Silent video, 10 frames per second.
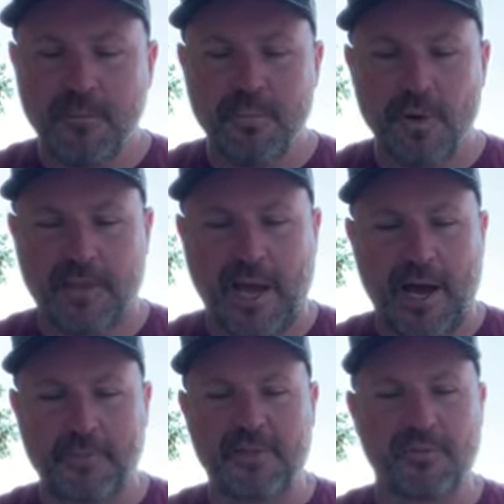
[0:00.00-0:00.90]
Both
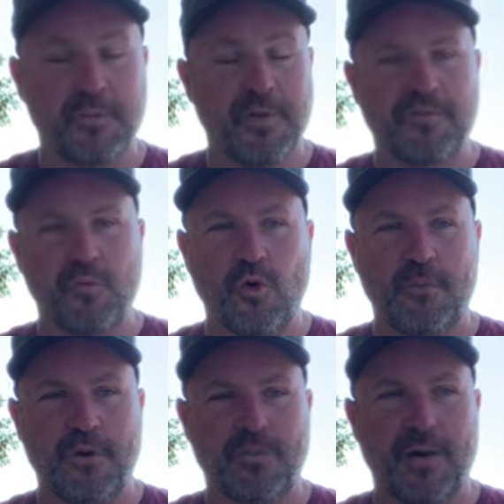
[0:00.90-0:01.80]
cabs from a bit of a
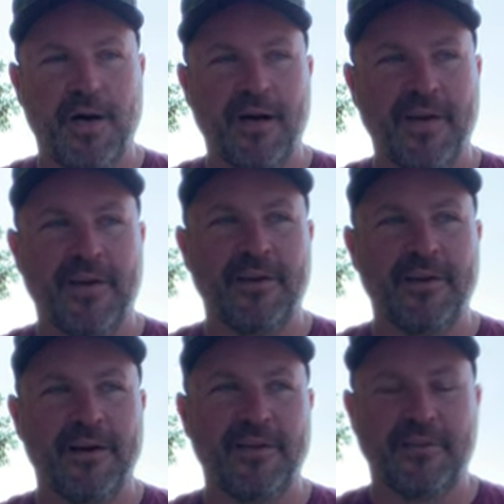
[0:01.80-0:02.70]
warmer spot, and
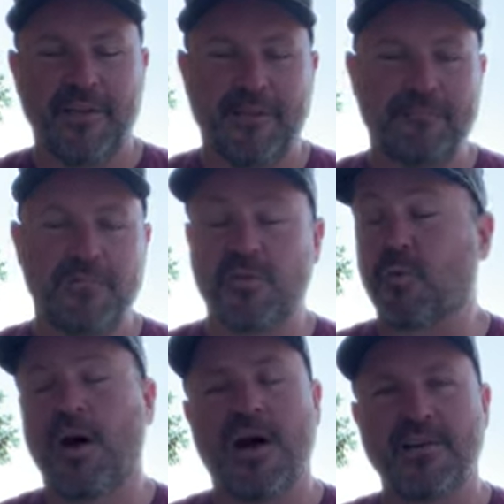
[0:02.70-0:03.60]
the
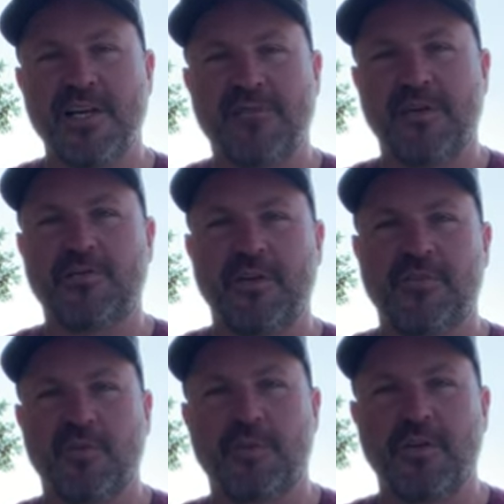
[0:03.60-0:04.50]
Syrah definitely
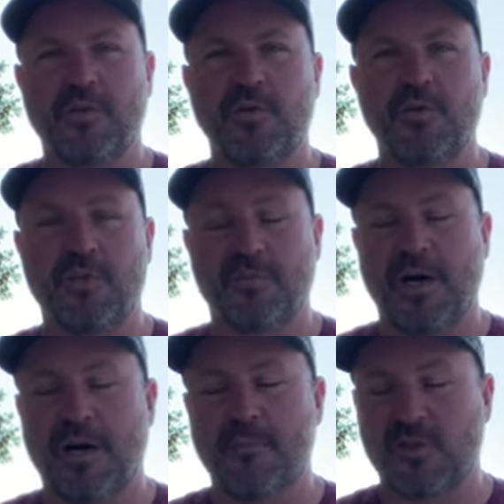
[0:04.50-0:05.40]
from a cooler
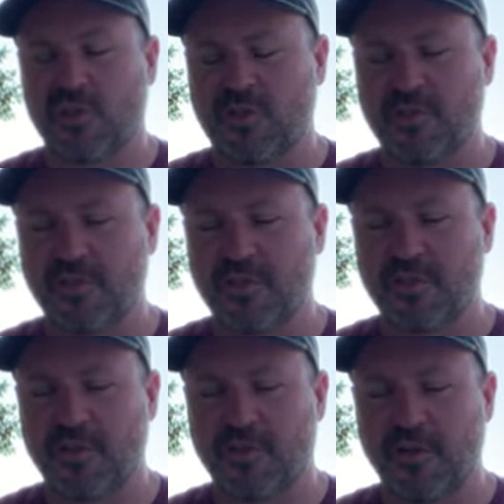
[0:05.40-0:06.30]
spot much closer
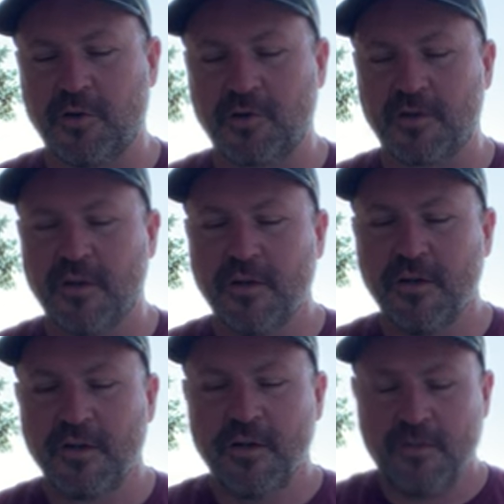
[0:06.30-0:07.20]
to the coast.
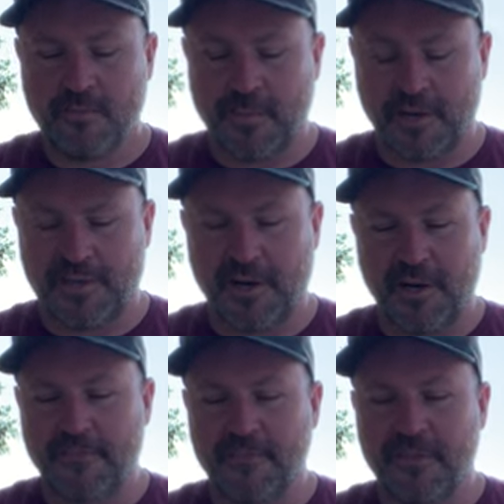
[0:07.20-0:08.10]
But
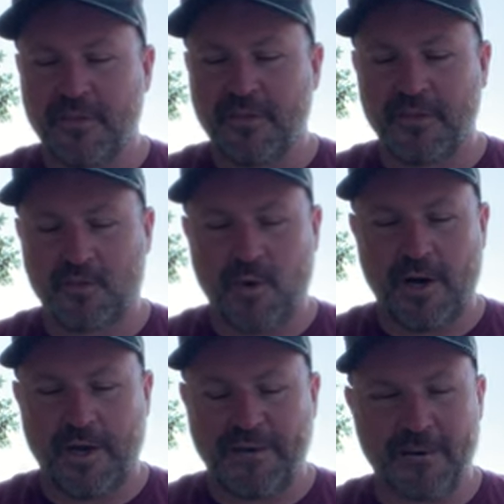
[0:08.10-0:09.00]
this
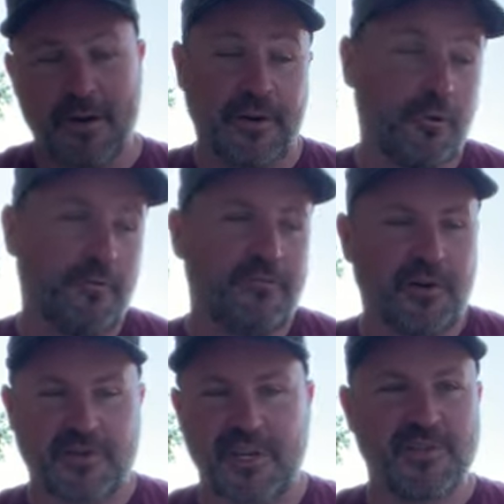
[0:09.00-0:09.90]
wine, I mean, well,
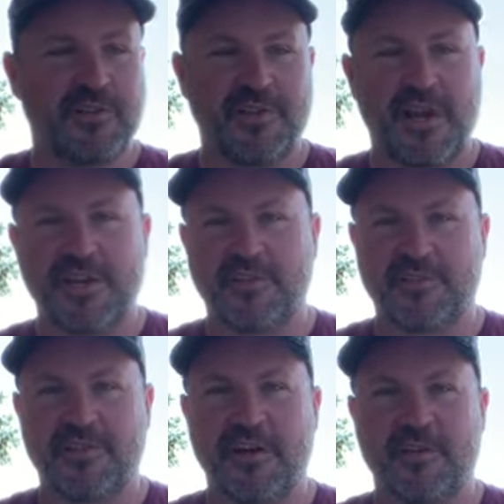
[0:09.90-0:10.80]
first I should say
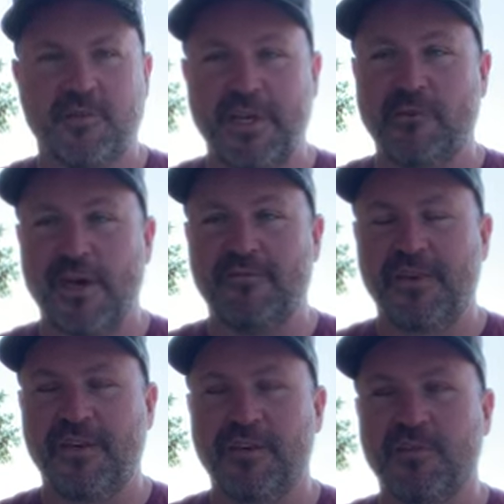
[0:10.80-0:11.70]
just three great
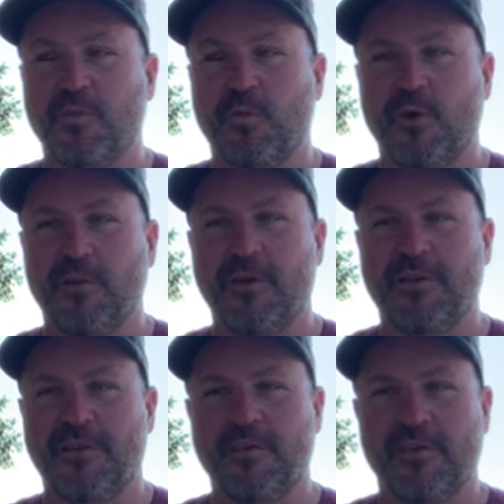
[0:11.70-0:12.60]
vineyards to work
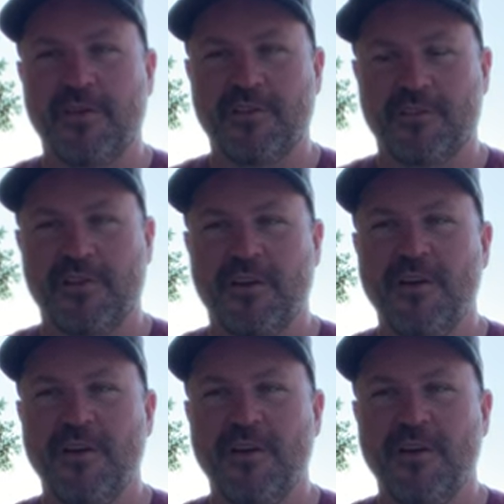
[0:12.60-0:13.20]
with. You've heard us